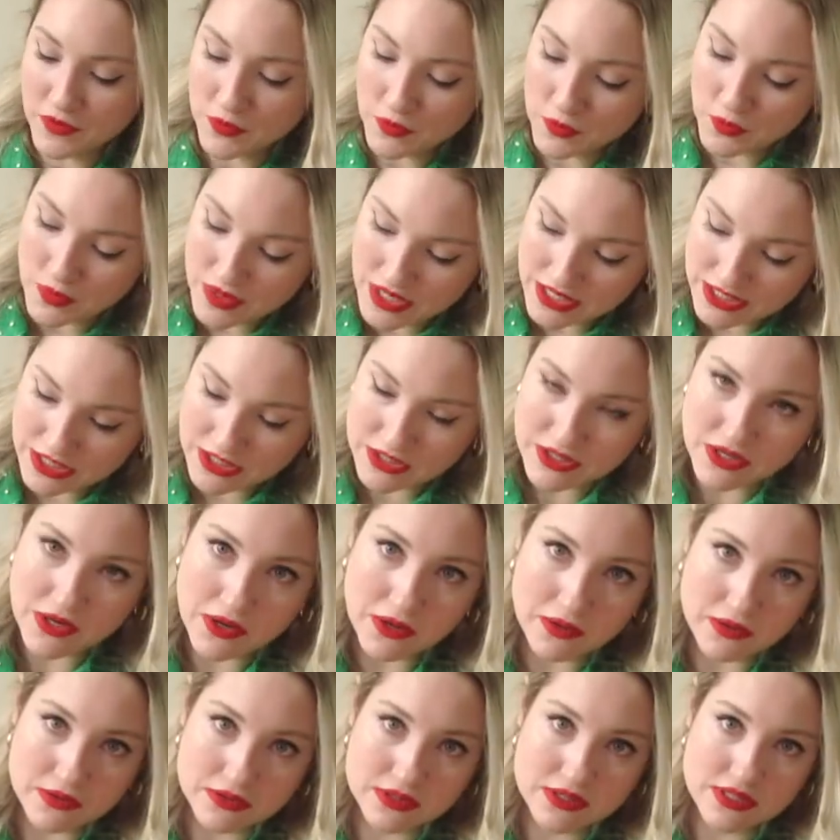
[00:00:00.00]
when it
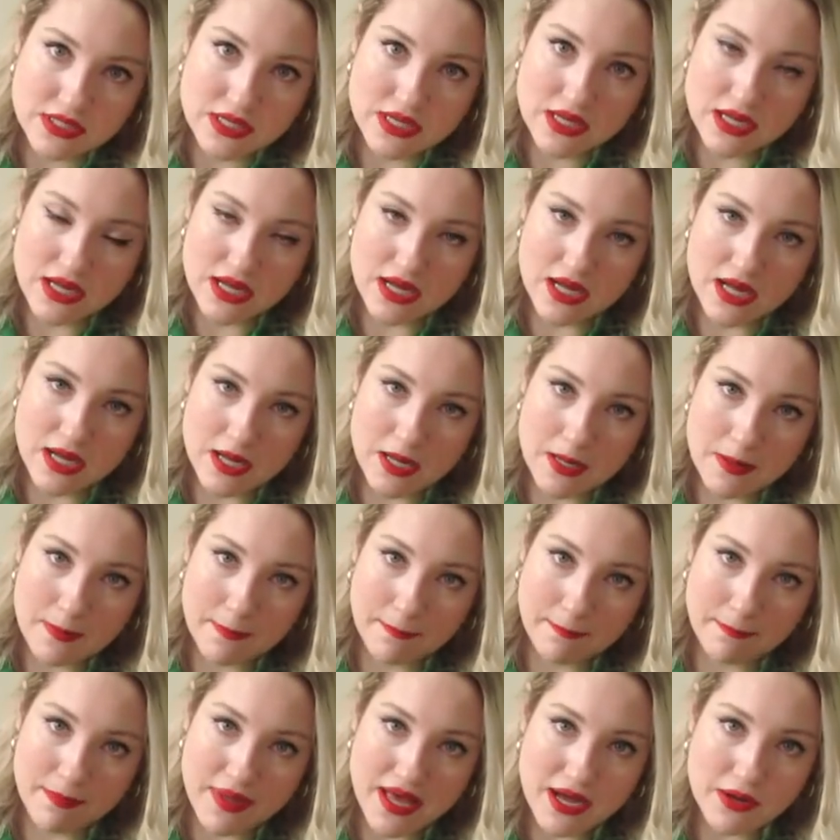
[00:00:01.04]
goes
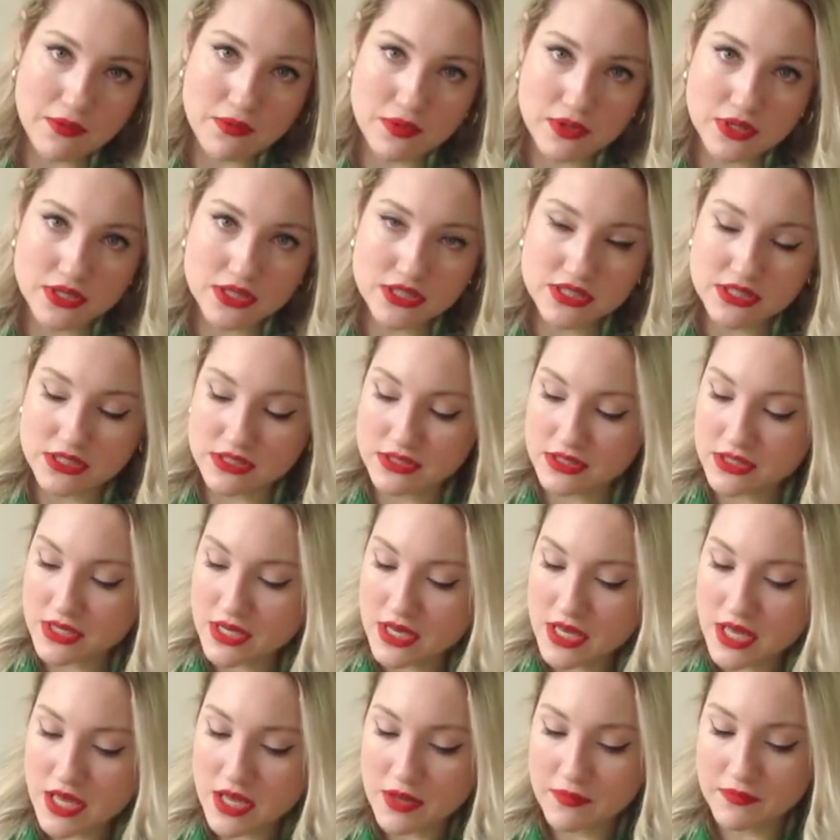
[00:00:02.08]
backwards,
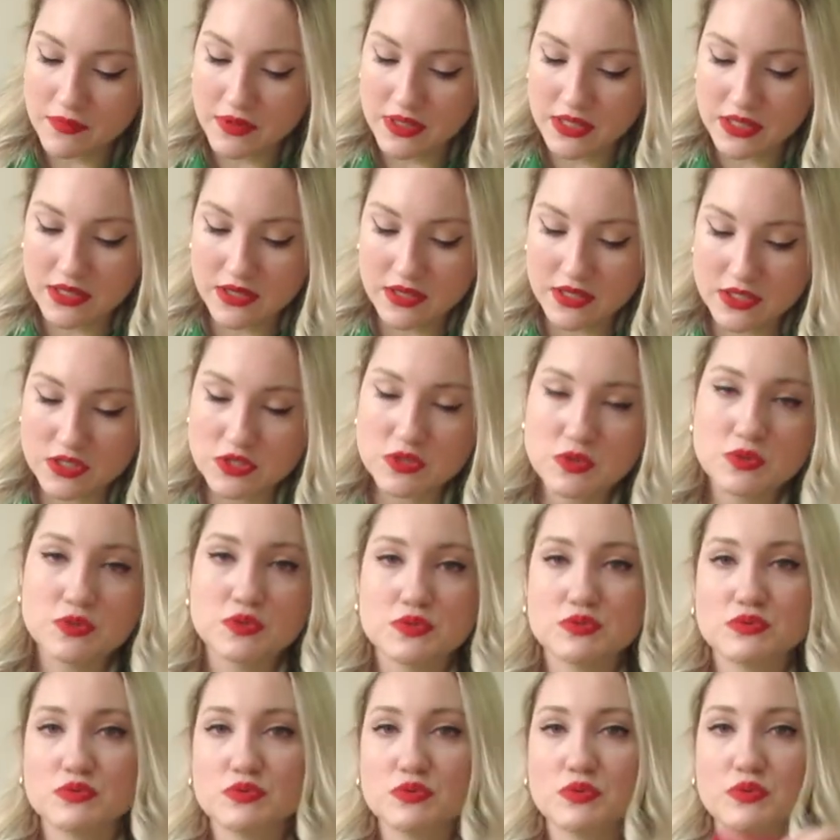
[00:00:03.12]

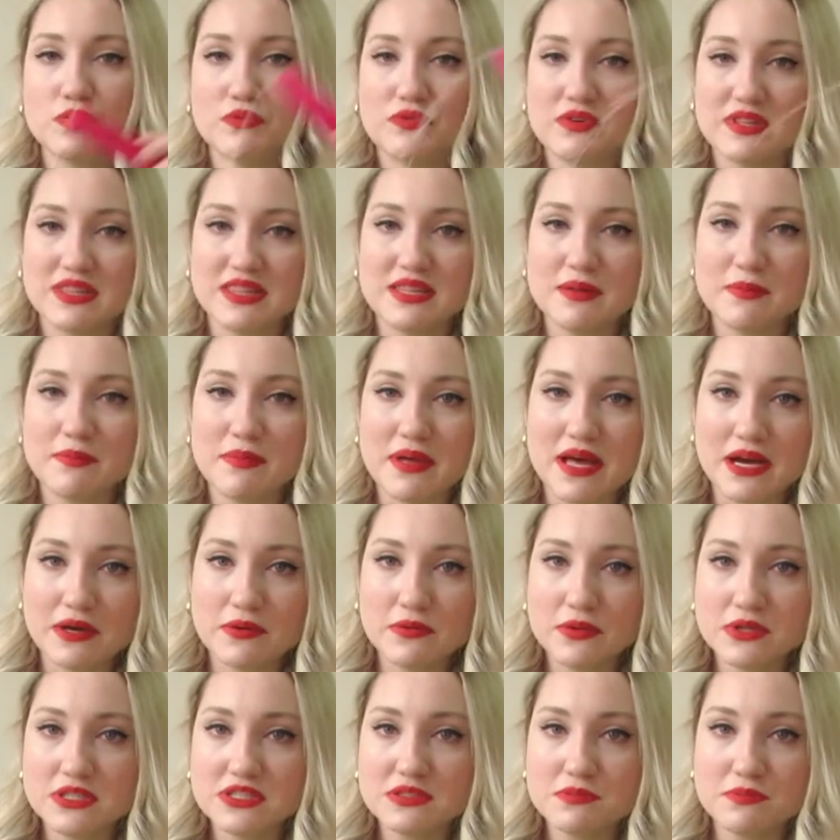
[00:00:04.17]
because with the
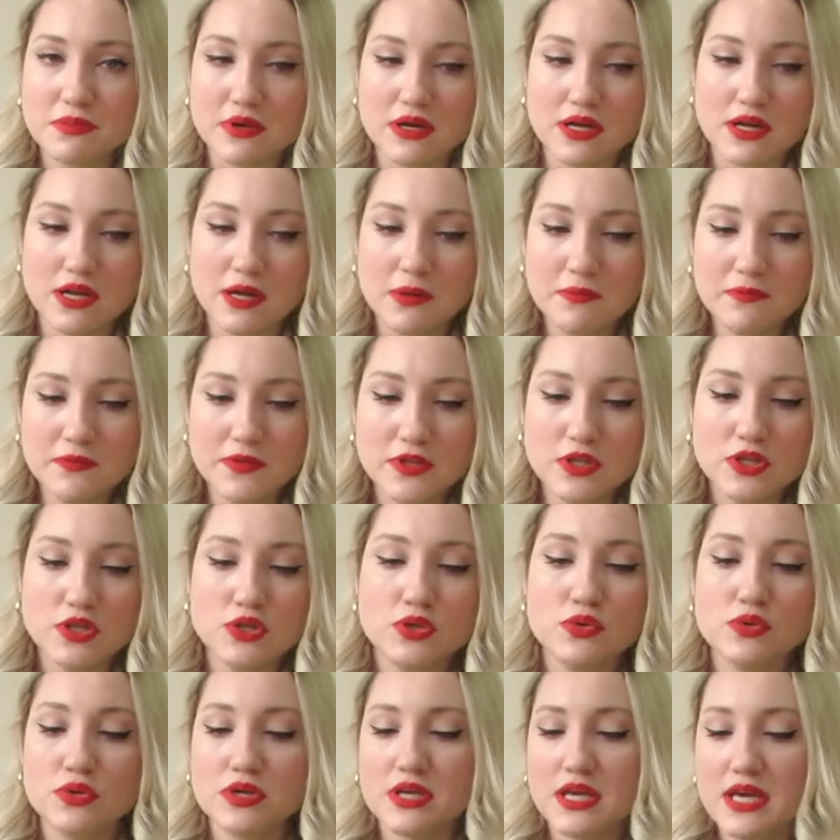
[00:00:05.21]
backwards bottom
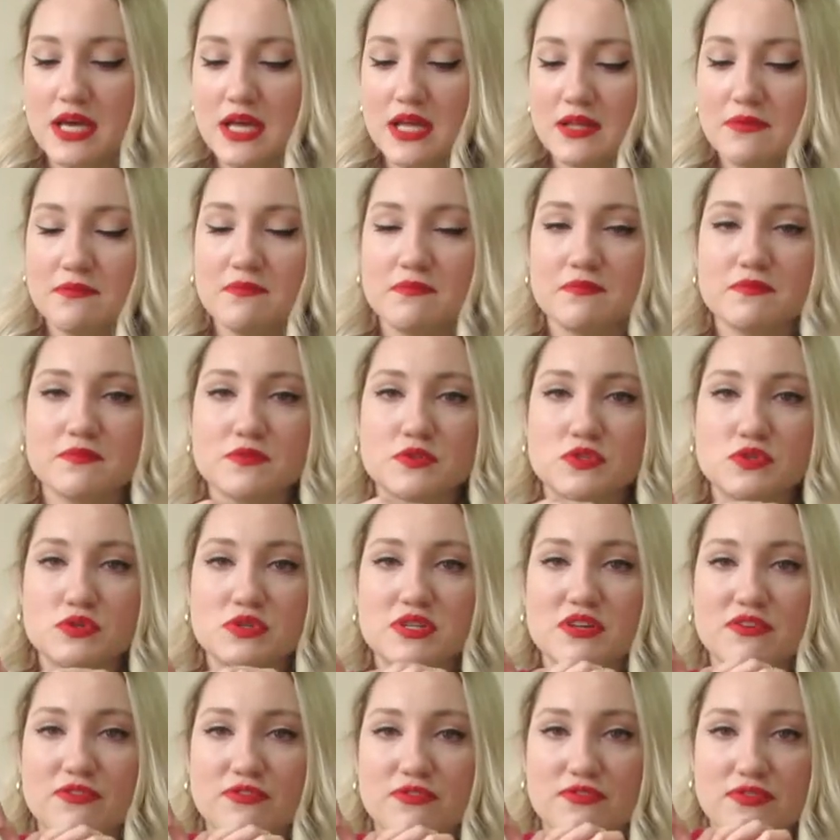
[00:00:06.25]
you can do
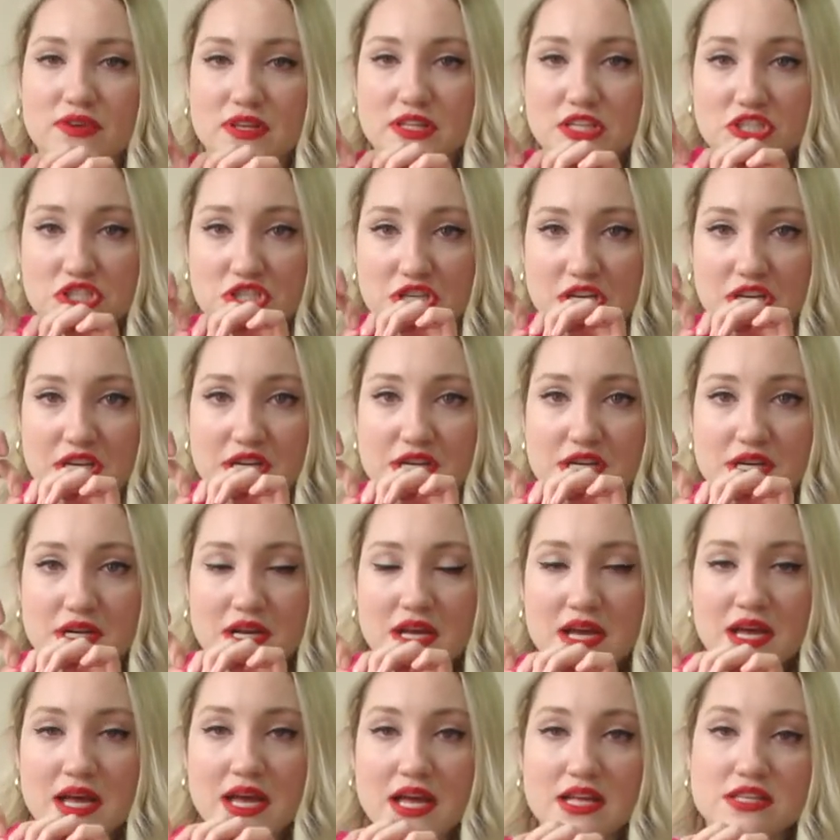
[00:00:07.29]
the finish here
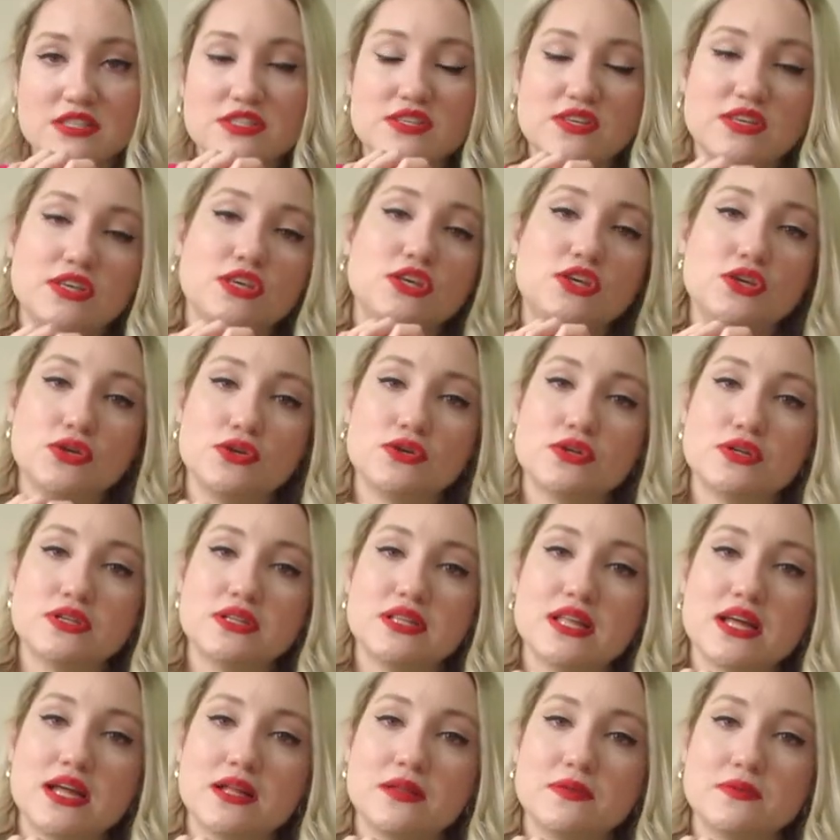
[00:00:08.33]
and secure
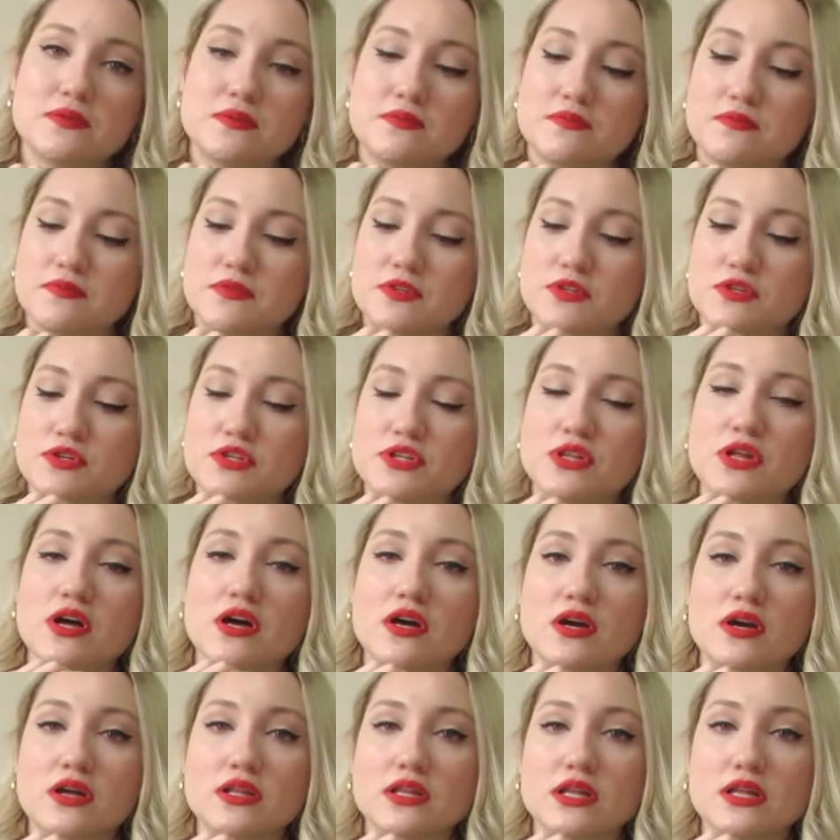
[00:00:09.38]
that you're not
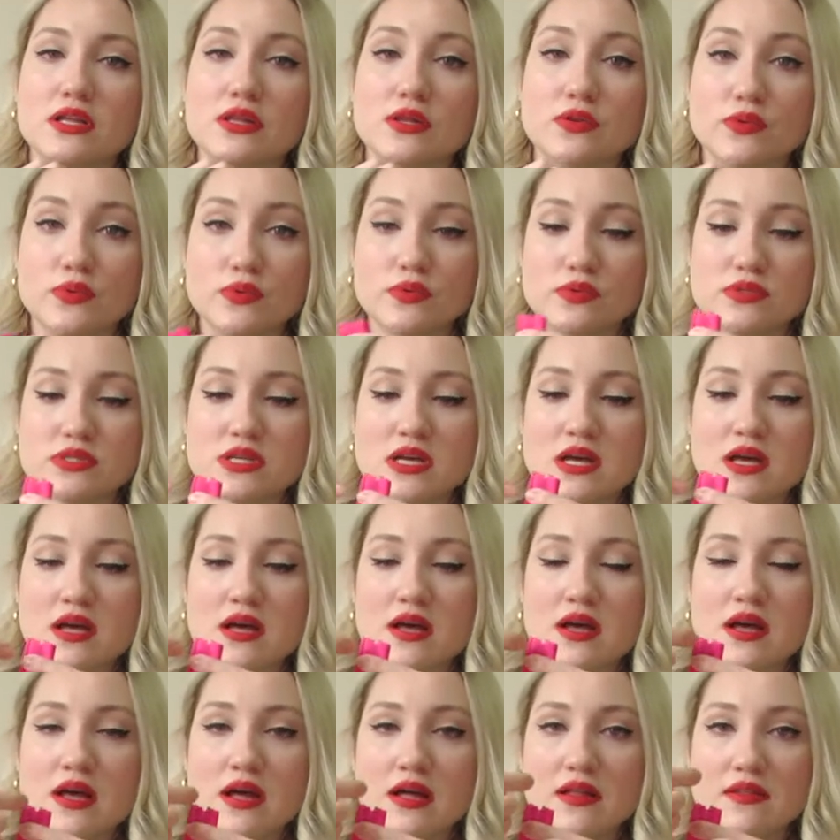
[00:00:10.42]
gonna lose
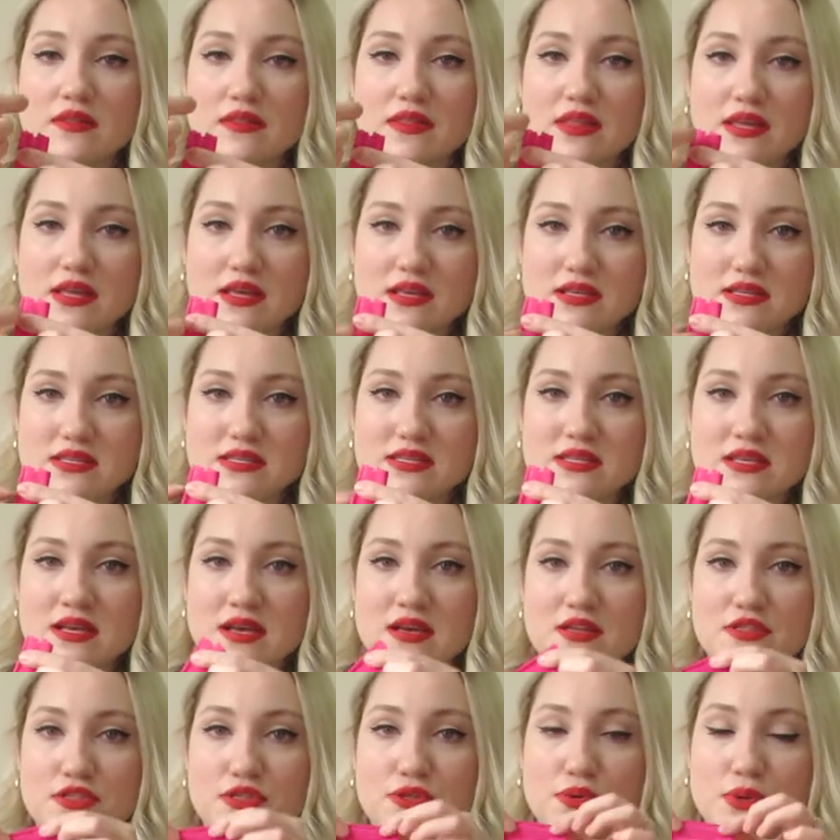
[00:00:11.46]
this
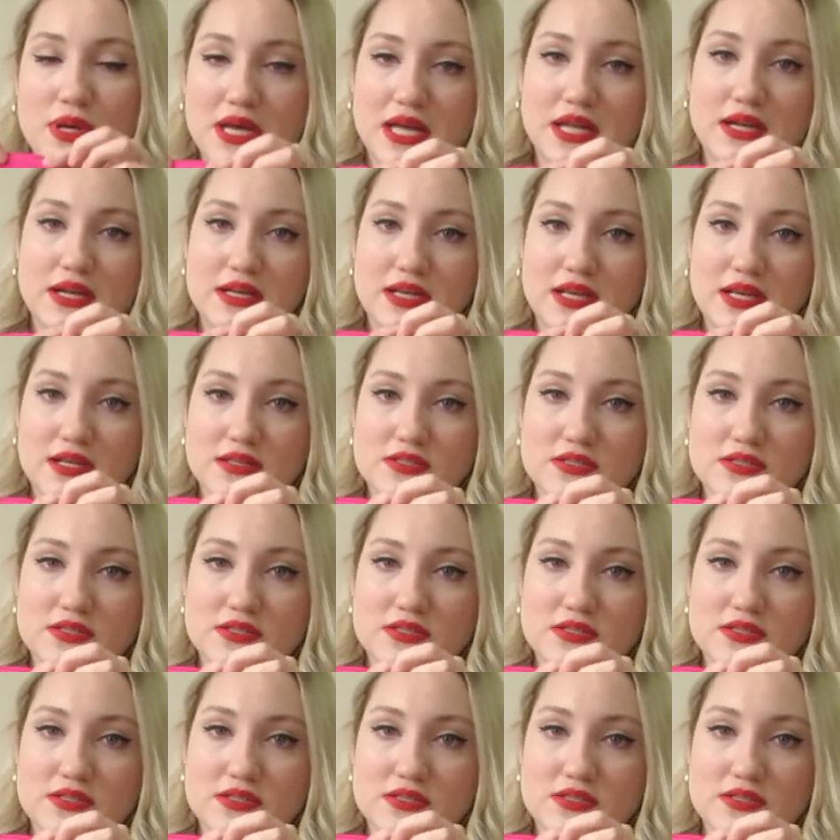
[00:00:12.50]
thread again.